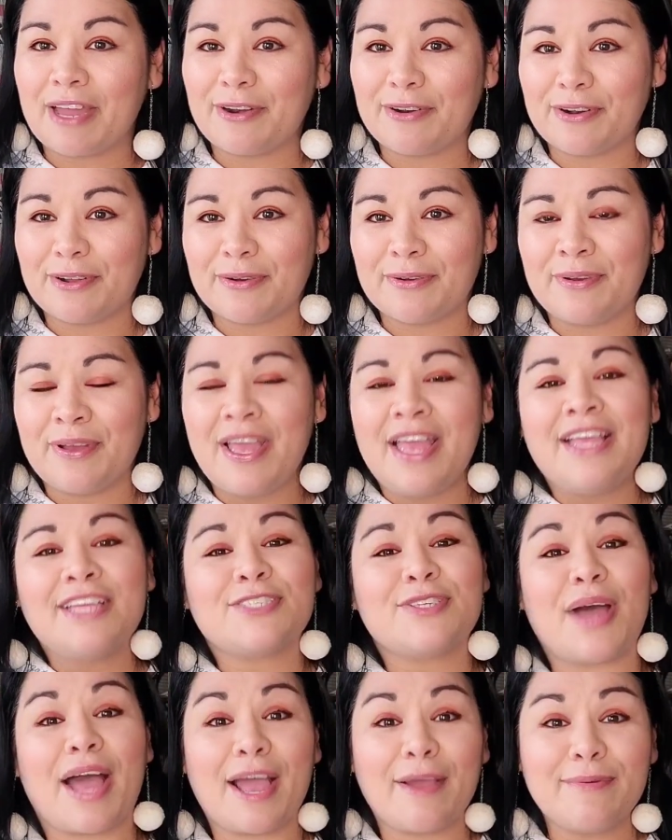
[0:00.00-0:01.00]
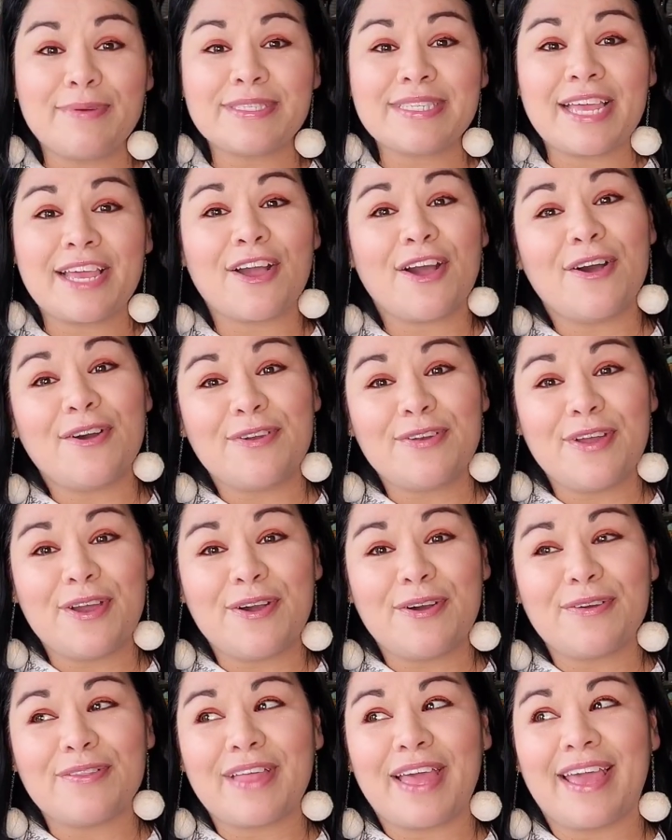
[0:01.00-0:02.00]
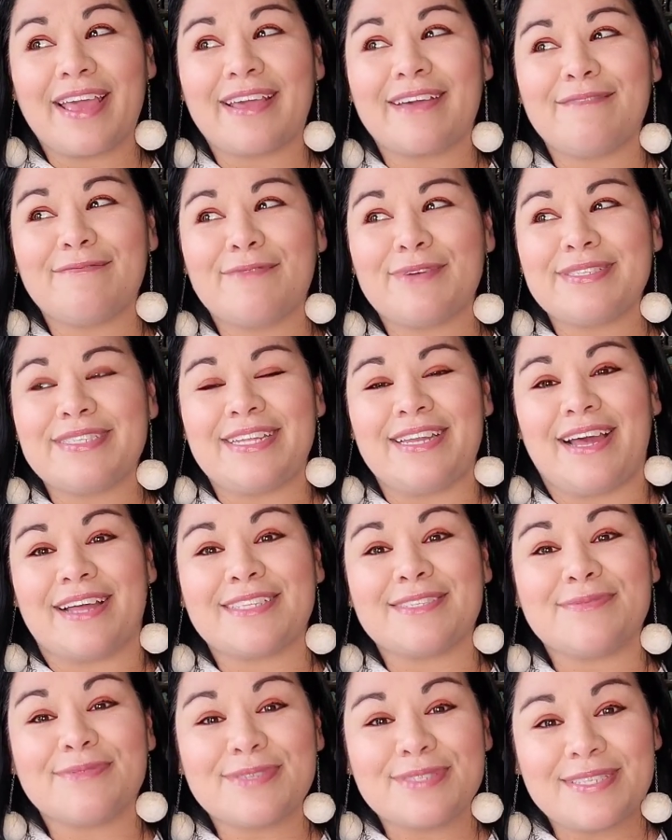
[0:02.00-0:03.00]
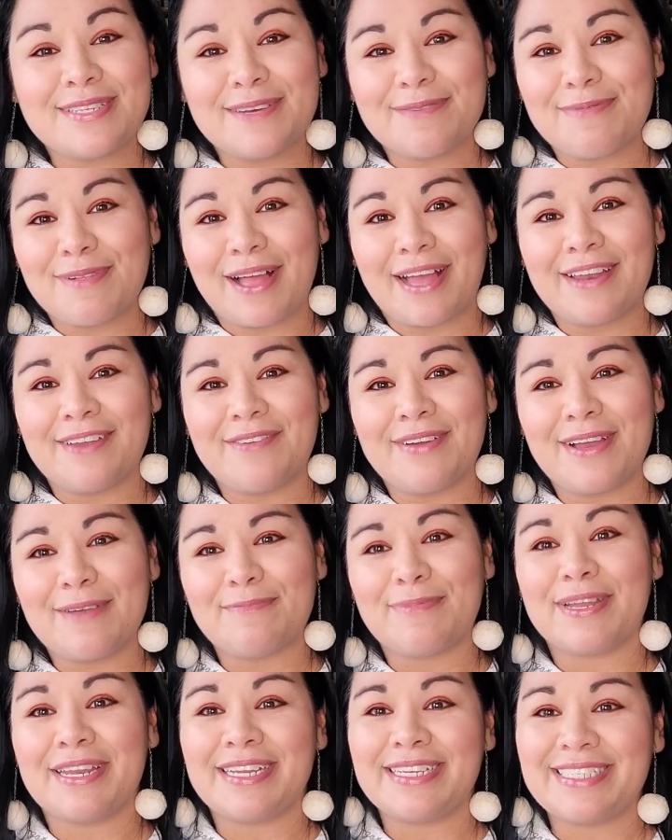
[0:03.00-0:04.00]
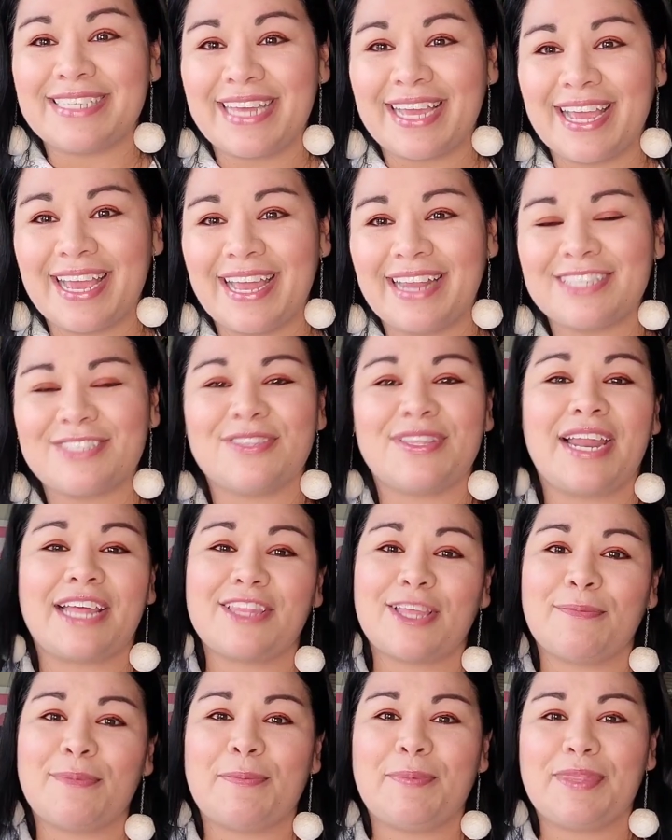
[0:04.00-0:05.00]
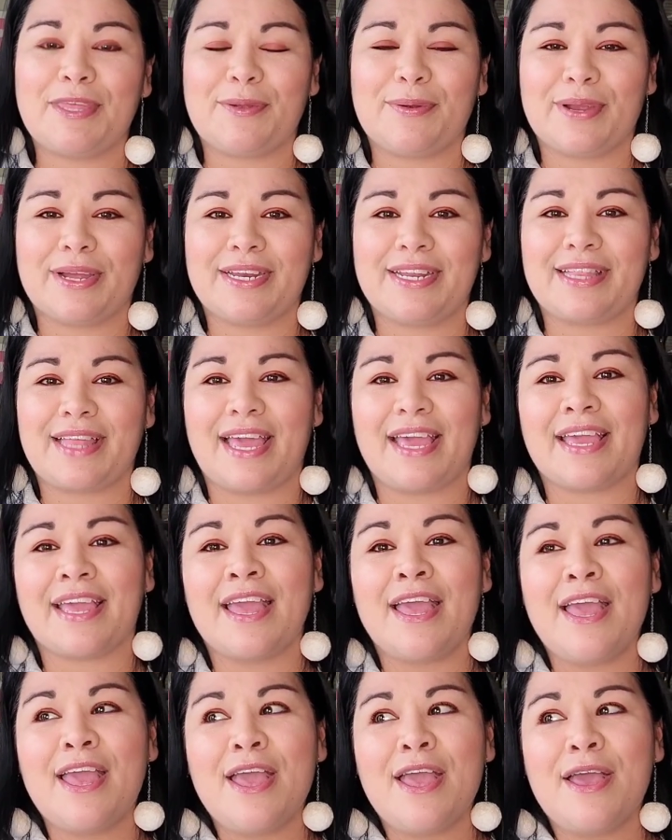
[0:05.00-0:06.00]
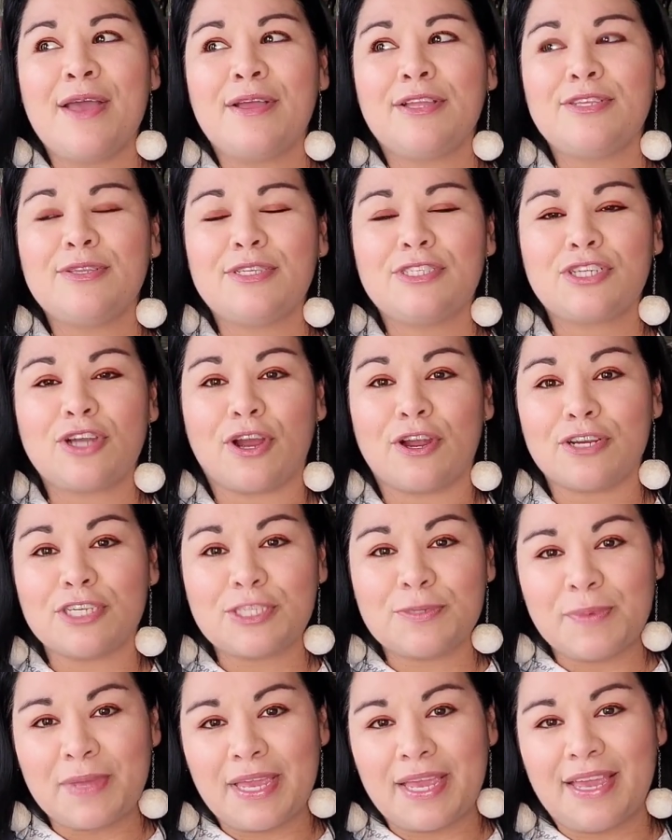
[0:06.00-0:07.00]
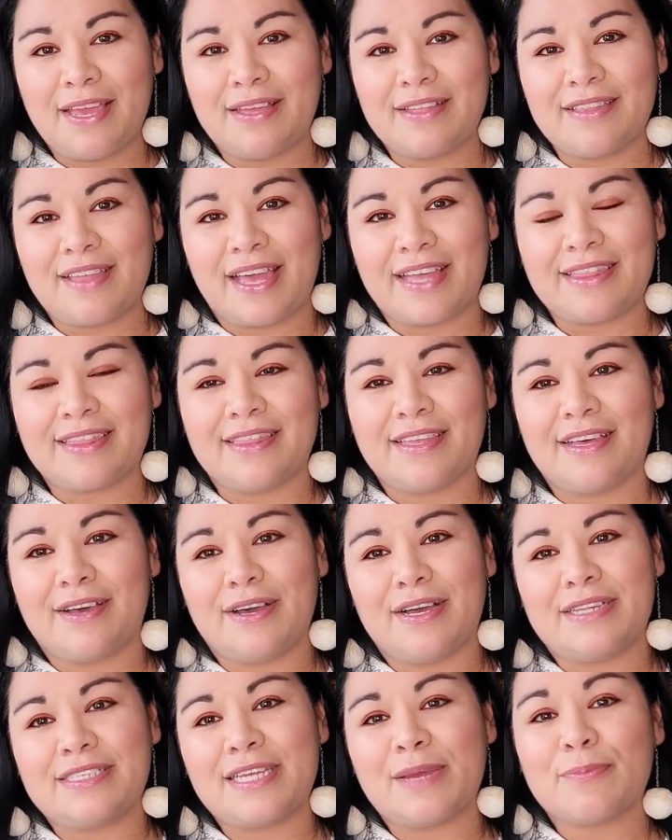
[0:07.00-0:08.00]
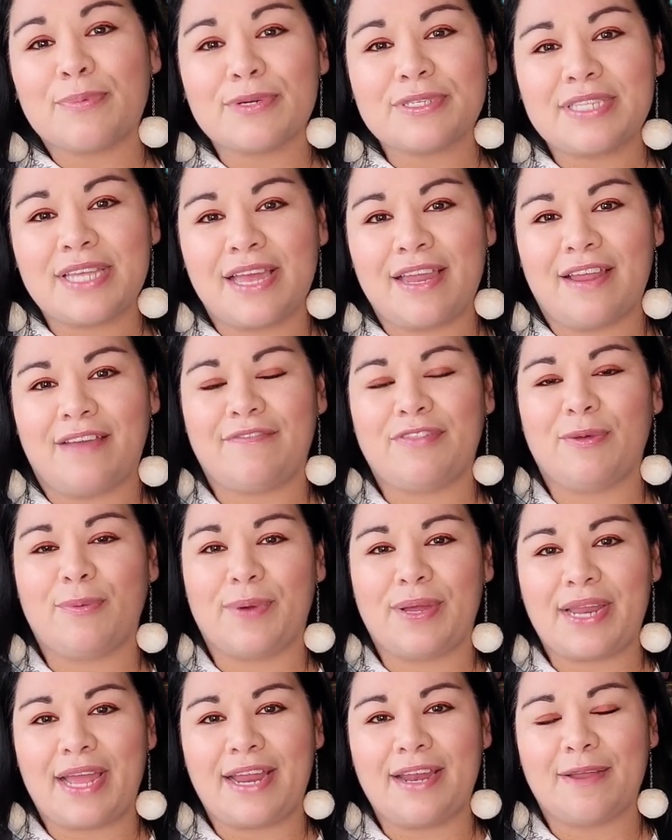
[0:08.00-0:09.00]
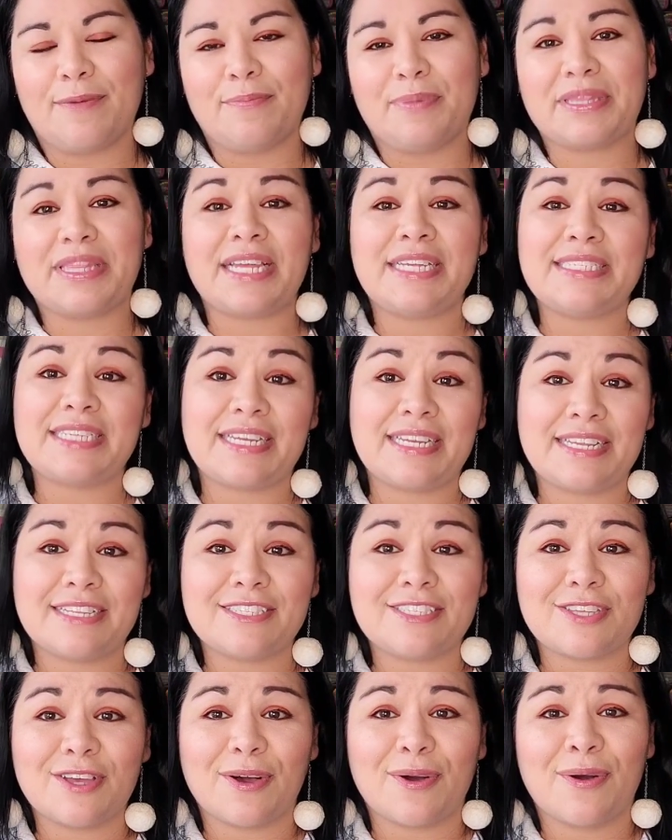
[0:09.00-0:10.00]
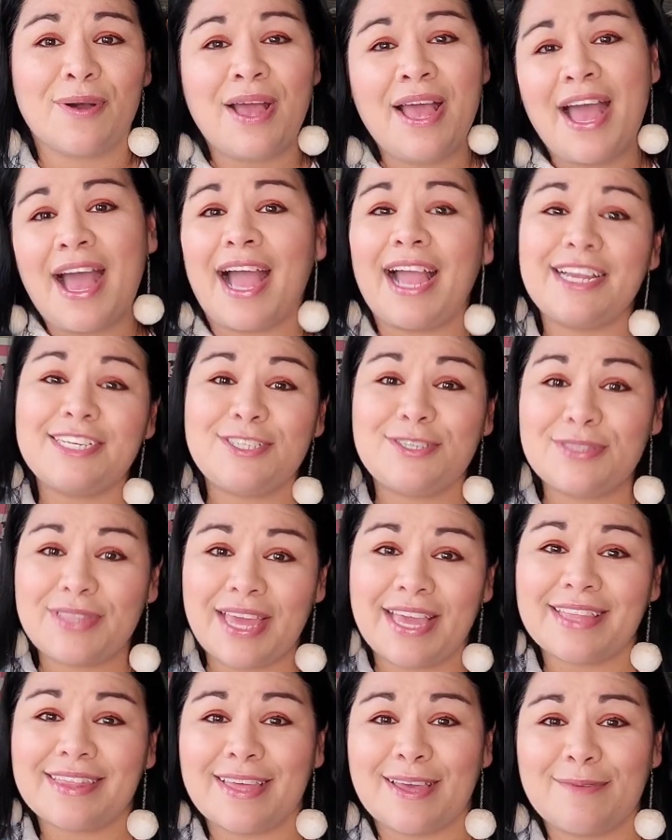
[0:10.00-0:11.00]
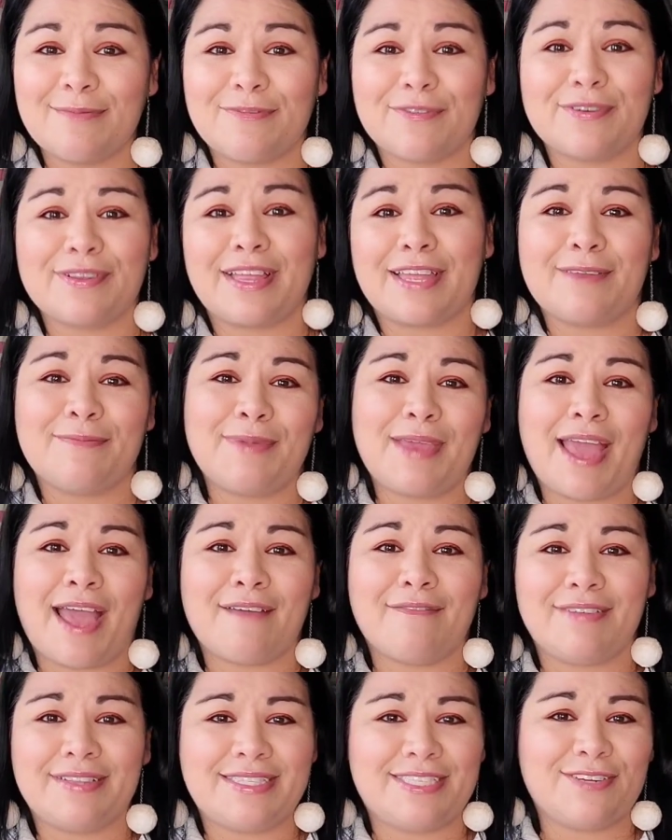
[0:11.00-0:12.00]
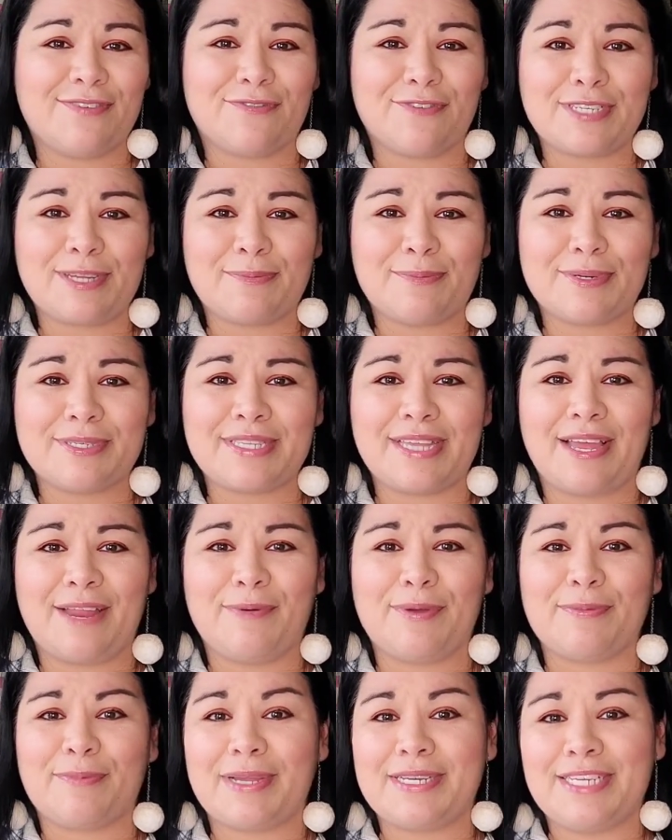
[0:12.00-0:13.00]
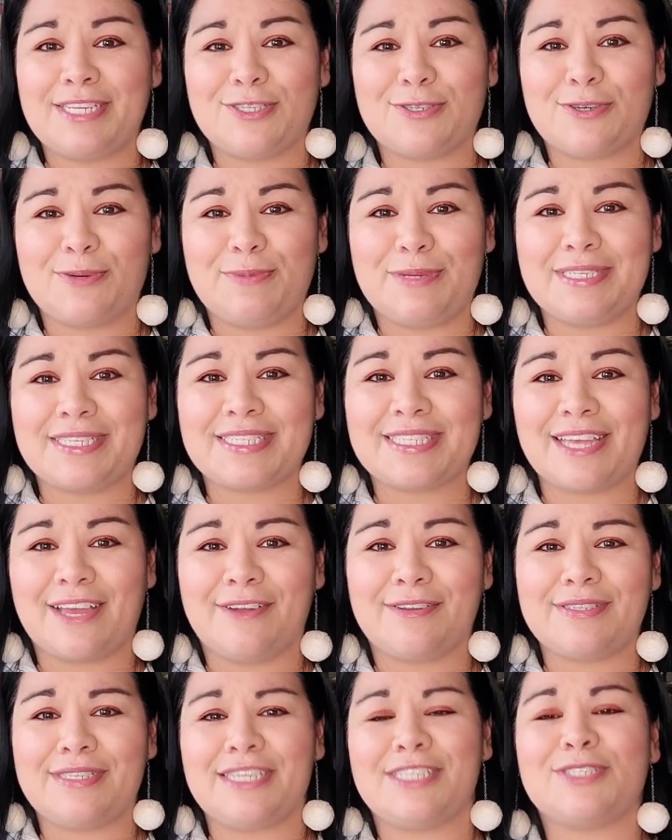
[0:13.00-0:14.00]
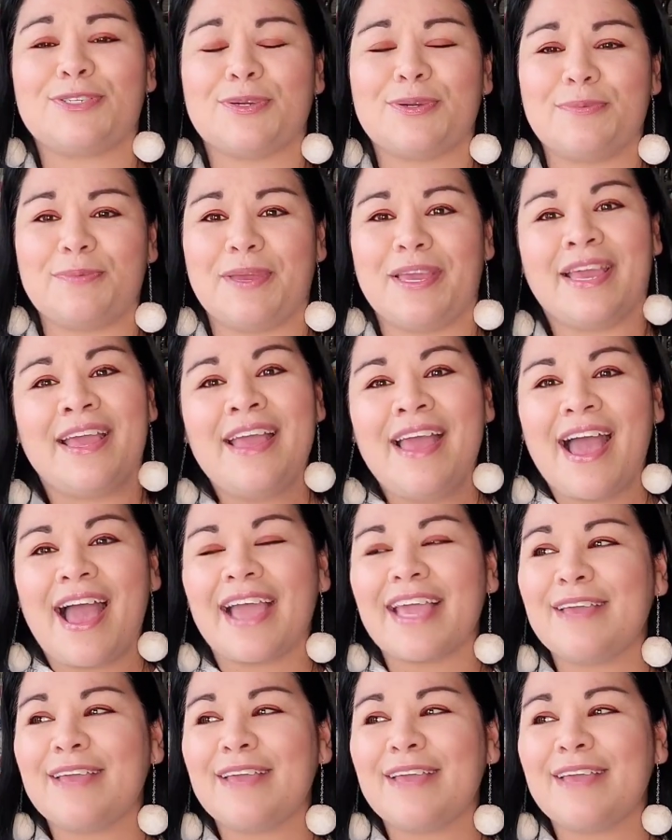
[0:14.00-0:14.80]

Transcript: I don't know. So I was like, oh no, like, was it not supposed to apply to it? But it did. So then I thought maybe they were going to like charge me like the 10% of the one item, but they didn't. So I do thank them for letting me have it still for 10% with my teacher and me discount teacher and me.